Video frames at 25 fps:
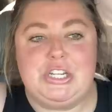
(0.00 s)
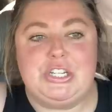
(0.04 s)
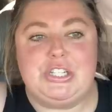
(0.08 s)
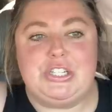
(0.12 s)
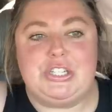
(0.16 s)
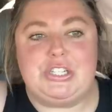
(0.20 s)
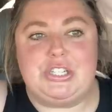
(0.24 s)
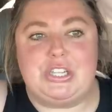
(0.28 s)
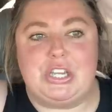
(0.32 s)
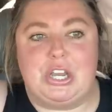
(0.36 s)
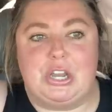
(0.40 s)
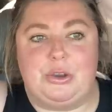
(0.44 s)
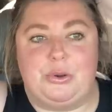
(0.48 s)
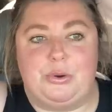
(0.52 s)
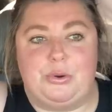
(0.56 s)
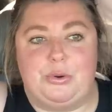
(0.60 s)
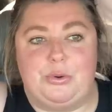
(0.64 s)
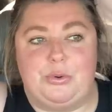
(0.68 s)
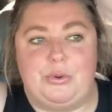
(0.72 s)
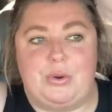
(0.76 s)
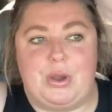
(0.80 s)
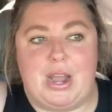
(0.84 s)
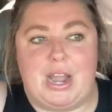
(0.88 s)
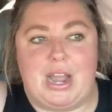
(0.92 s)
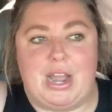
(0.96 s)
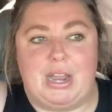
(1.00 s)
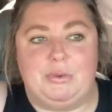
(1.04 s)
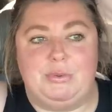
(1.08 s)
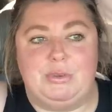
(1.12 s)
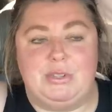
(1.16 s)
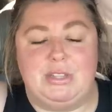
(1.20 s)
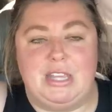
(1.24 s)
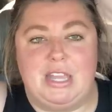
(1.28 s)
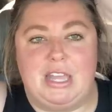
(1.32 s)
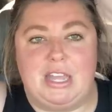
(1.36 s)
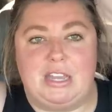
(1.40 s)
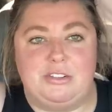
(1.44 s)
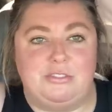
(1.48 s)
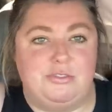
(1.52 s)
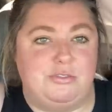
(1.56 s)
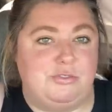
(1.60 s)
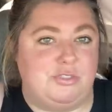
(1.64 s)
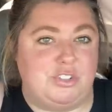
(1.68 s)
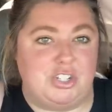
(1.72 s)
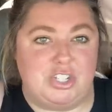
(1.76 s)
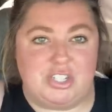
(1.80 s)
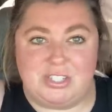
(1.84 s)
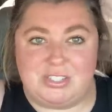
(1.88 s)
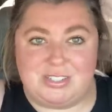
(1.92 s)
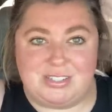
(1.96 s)
So I would
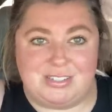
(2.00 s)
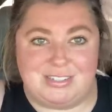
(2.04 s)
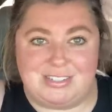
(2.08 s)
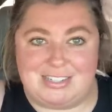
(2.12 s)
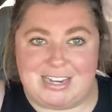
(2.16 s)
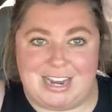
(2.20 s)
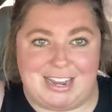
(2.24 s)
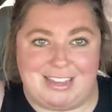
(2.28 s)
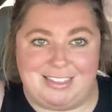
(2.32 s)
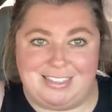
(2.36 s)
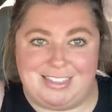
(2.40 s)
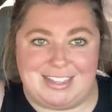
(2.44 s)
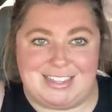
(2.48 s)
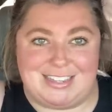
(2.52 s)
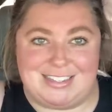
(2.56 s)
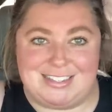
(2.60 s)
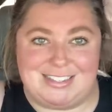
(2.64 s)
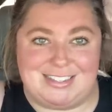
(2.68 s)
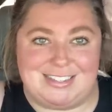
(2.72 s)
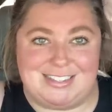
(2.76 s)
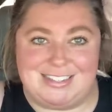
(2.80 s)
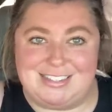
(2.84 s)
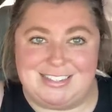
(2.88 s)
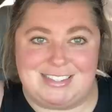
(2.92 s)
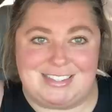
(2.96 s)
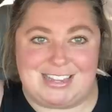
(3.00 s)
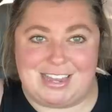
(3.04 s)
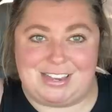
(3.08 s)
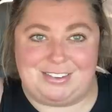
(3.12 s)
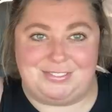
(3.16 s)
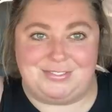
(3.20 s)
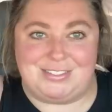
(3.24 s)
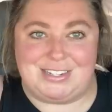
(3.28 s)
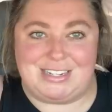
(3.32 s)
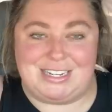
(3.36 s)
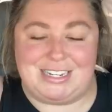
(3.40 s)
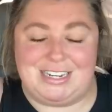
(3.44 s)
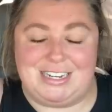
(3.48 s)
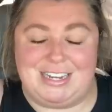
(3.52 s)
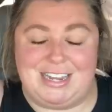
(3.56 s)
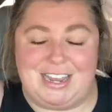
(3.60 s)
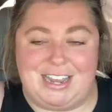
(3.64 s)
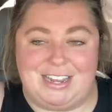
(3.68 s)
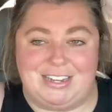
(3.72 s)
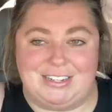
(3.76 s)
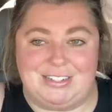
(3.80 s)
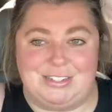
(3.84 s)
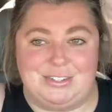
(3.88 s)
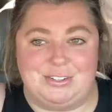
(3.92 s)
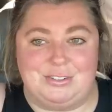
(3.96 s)
just take this safety
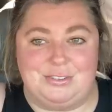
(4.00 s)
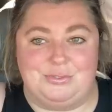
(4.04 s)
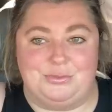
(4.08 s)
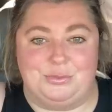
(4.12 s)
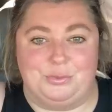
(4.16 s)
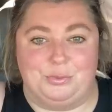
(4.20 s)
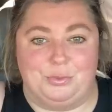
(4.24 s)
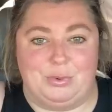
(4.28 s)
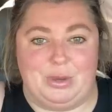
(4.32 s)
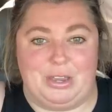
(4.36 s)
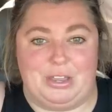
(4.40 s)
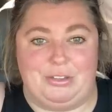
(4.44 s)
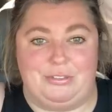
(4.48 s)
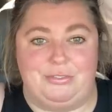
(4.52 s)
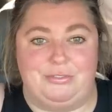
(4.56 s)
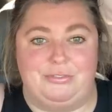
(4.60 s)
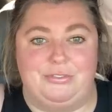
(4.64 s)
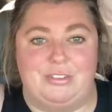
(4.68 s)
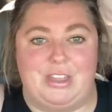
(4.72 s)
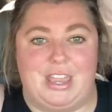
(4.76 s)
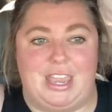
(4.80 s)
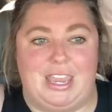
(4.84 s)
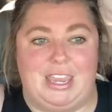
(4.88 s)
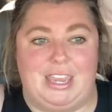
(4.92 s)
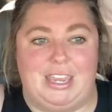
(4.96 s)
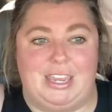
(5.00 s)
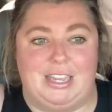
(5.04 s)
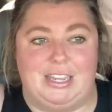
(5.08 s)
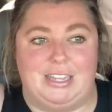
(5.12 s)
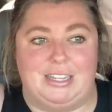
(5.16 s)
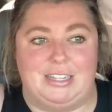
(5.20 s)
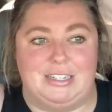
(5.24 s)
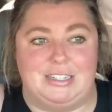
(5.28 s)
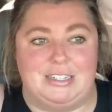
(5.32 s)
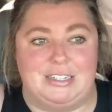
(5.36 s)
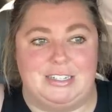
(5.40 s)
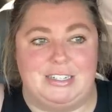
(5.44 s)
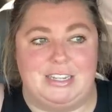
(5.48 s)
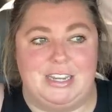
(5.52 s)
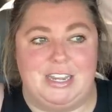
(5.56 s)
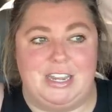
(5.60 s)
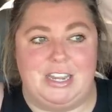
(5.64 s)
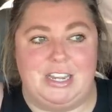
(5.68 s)
kind of riff and